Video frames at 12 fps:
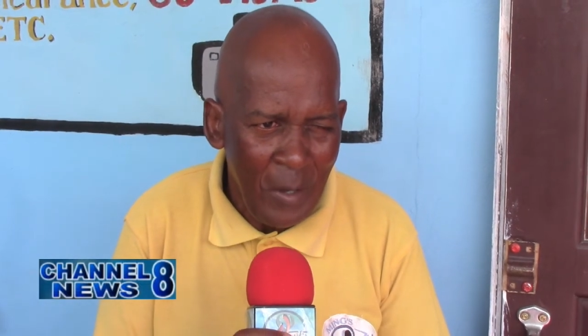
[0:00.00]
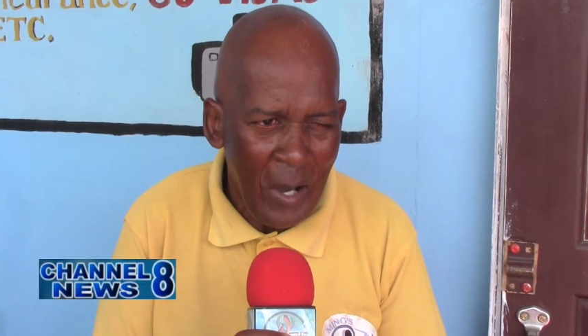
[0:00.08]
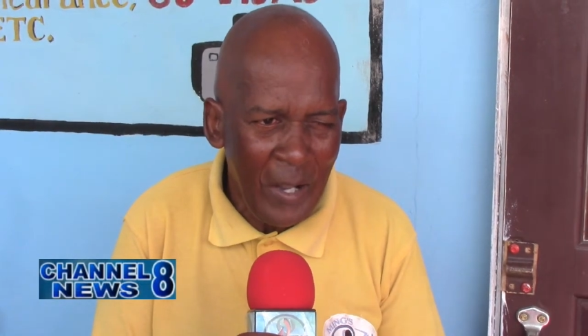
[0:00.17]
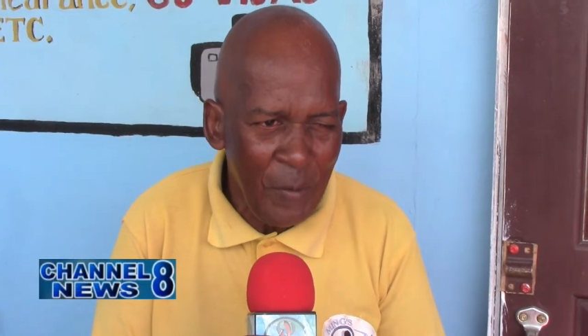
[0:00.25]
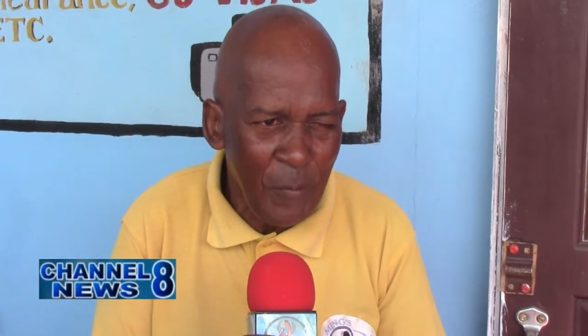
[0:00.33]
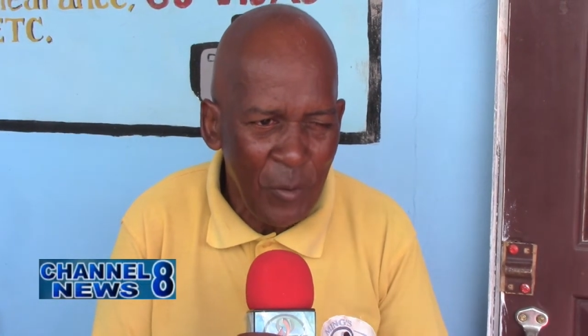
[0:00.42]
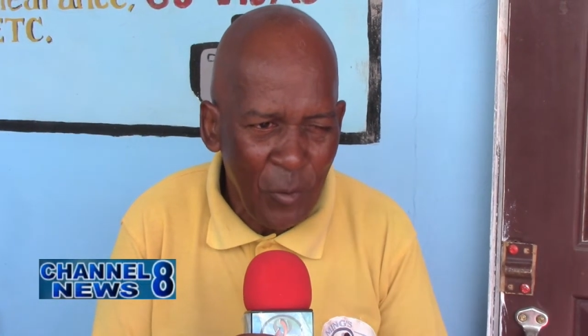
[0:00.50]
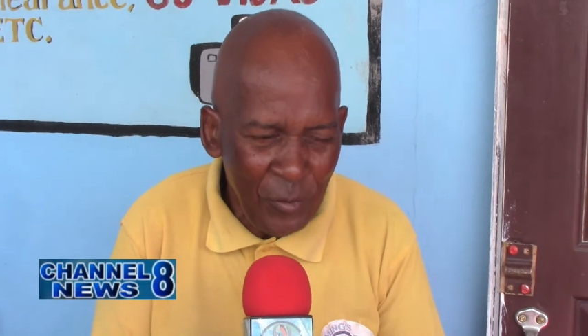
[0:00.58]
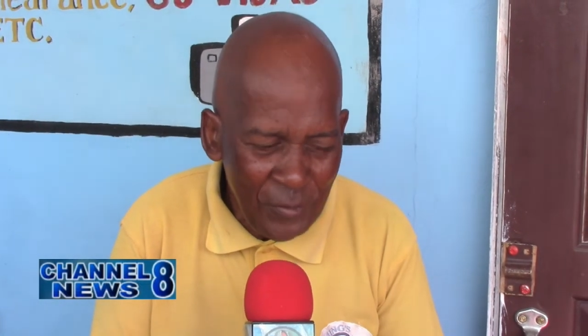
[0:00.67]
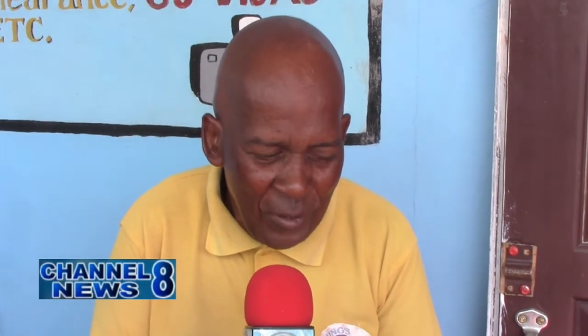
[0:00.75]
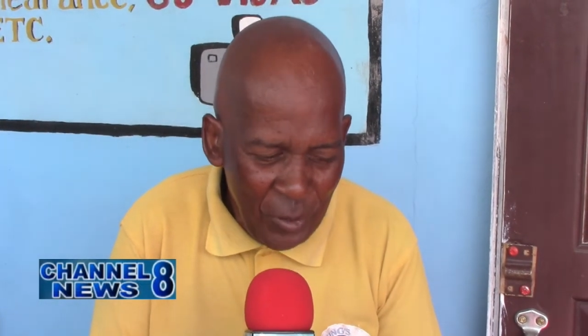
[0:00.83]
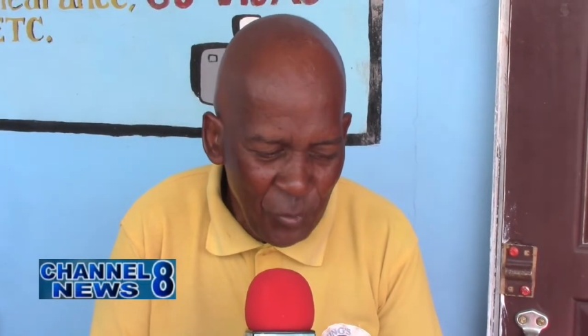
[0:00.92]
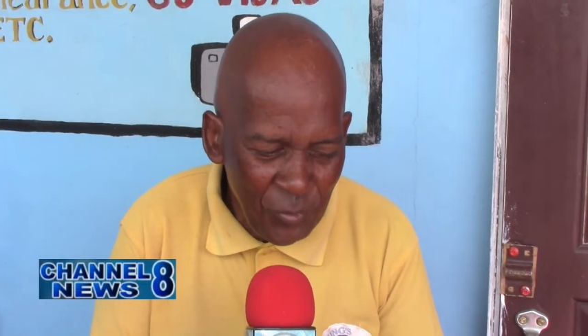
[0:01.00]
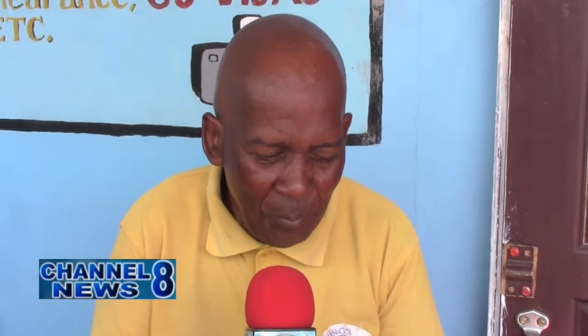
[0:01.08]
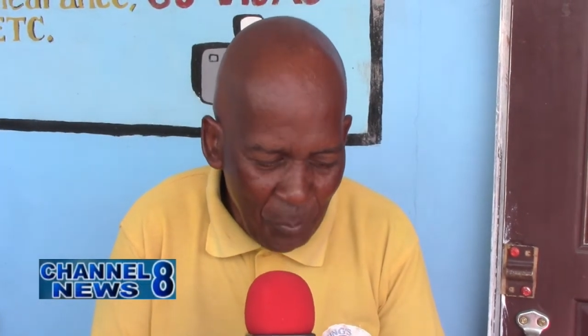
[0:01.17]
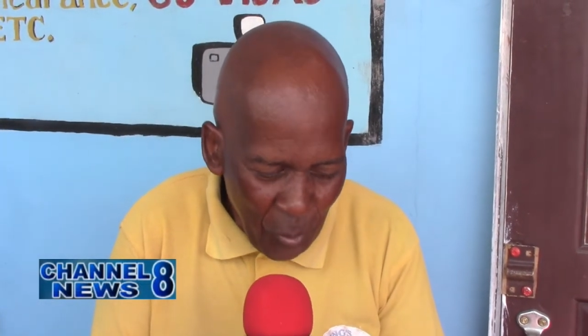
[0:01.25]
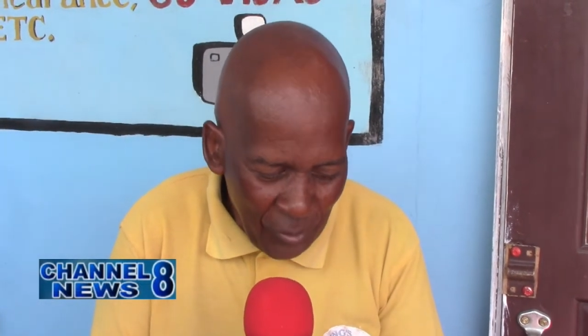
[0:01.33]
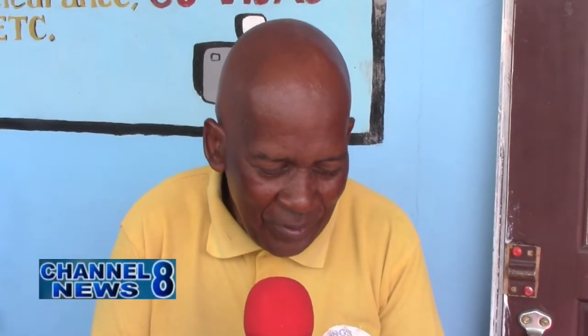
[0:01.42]
and they will continue
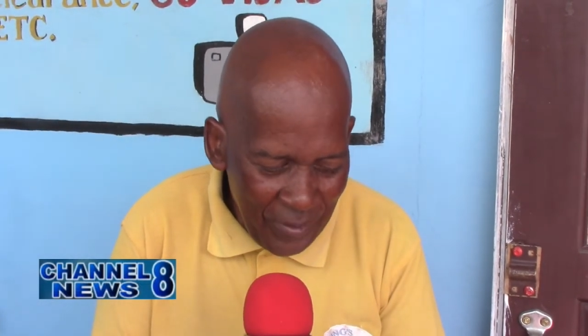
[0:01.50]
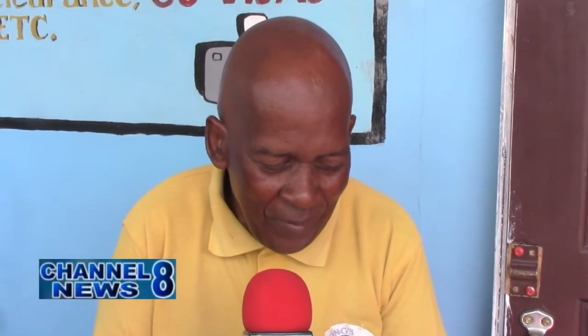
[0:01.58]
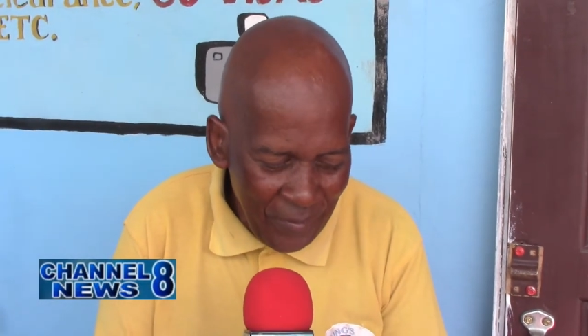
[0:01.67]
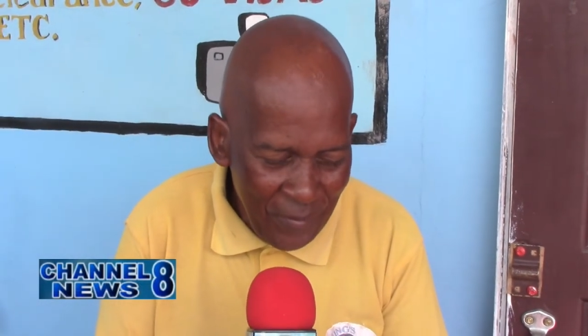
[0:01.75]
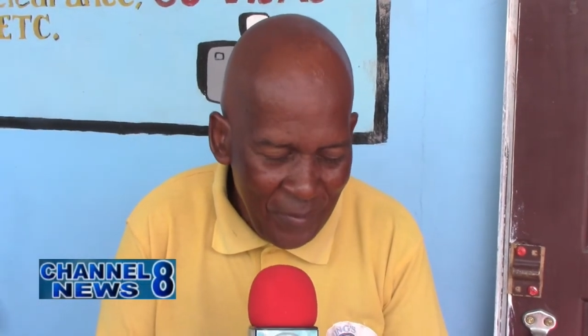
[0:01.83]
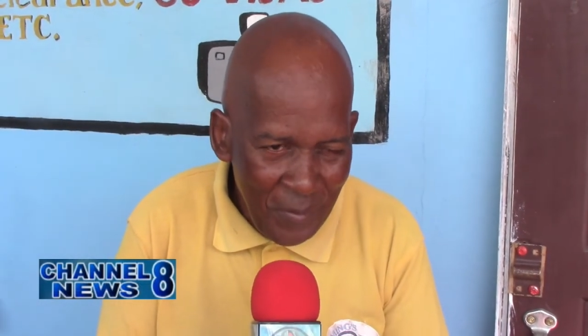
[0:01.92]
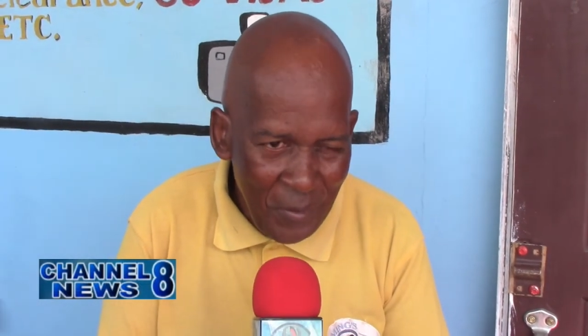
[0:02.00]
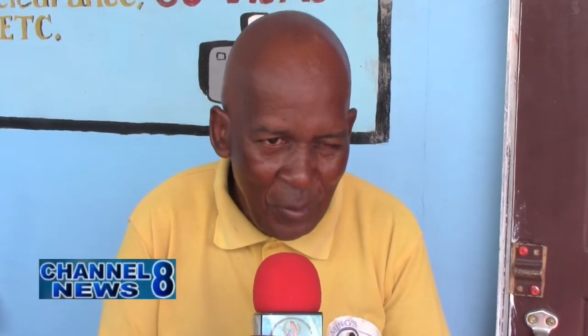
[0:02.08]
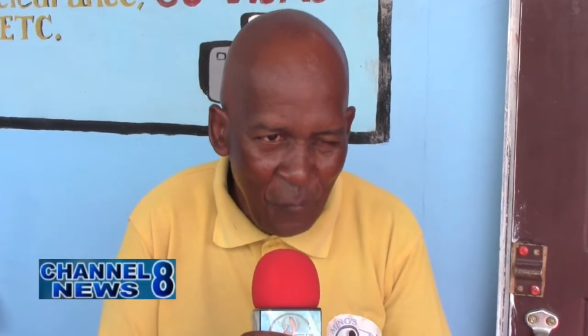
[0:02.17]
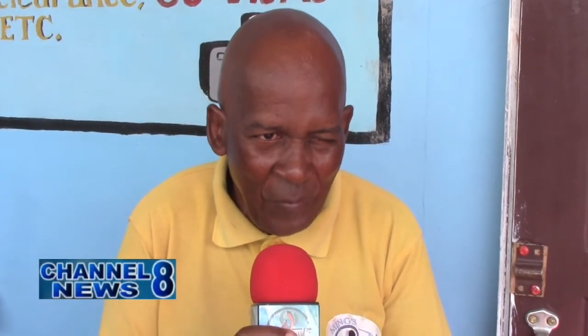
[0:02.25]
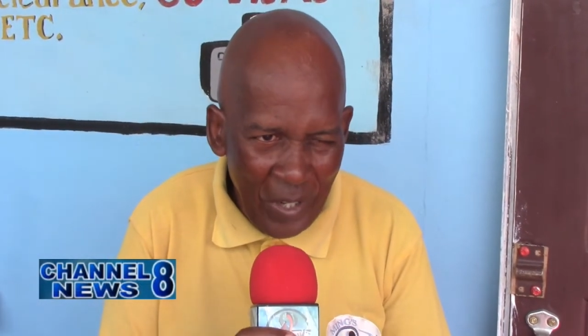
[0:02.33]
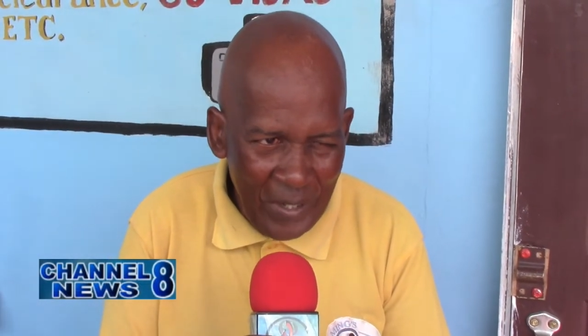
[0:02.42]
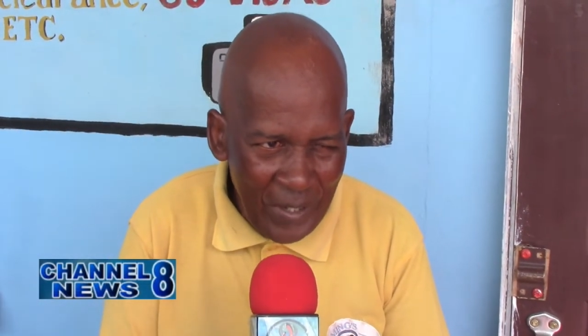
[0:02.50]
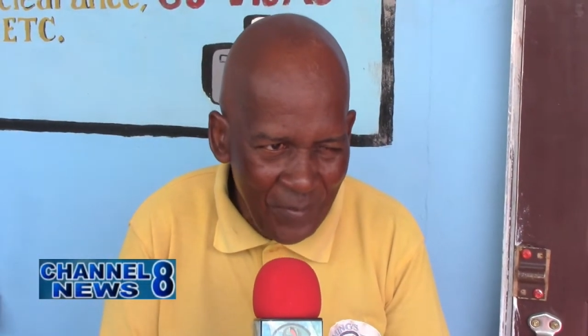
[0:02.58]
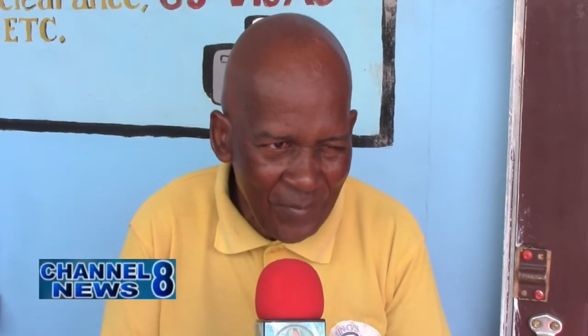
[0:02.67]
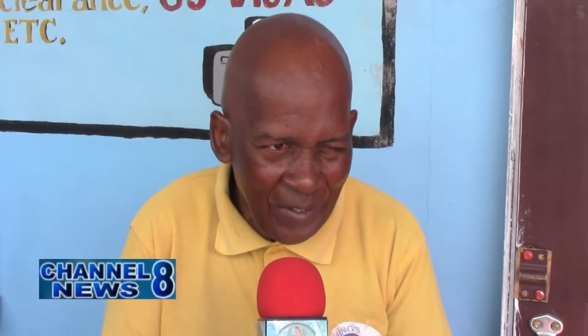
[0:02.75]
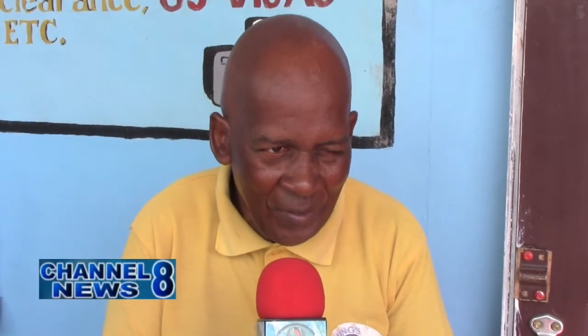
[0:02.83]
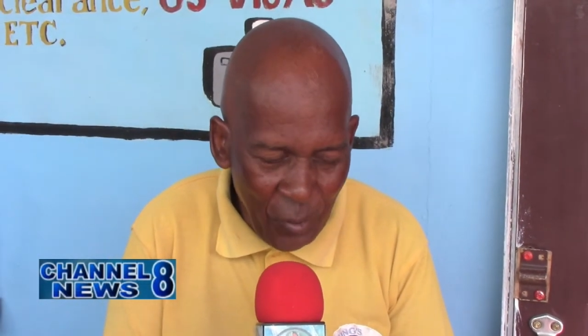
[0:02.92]
supporting the Flying Ace
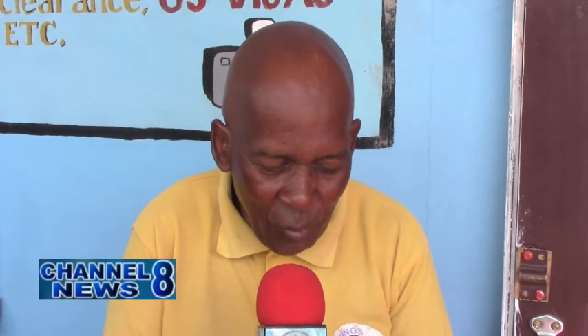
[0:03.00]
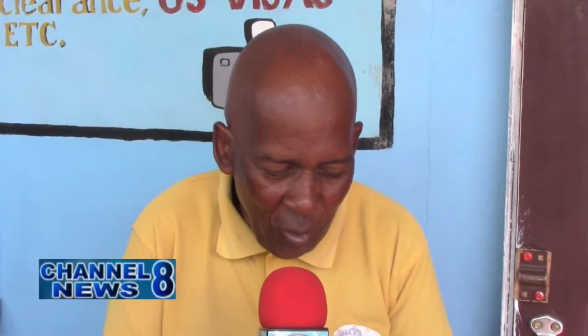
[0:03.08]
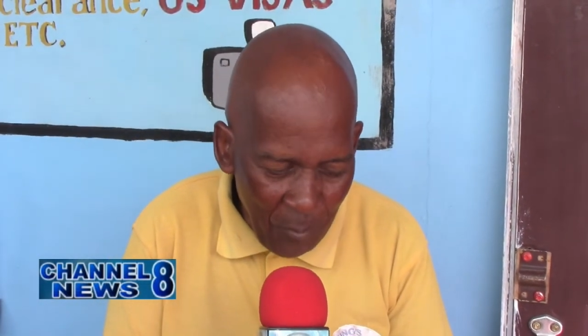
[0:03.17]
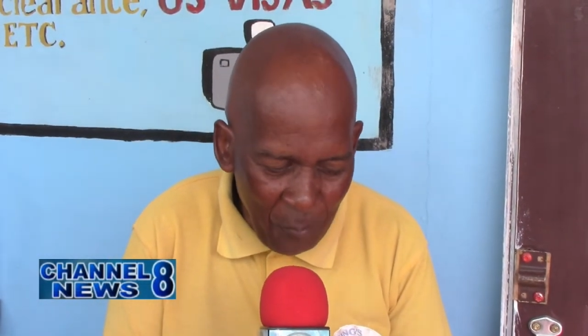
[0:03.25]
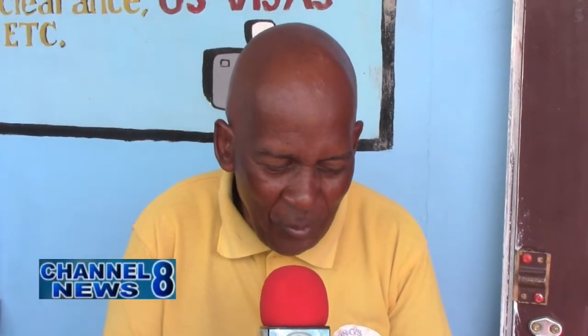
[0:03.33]
Cycle Club,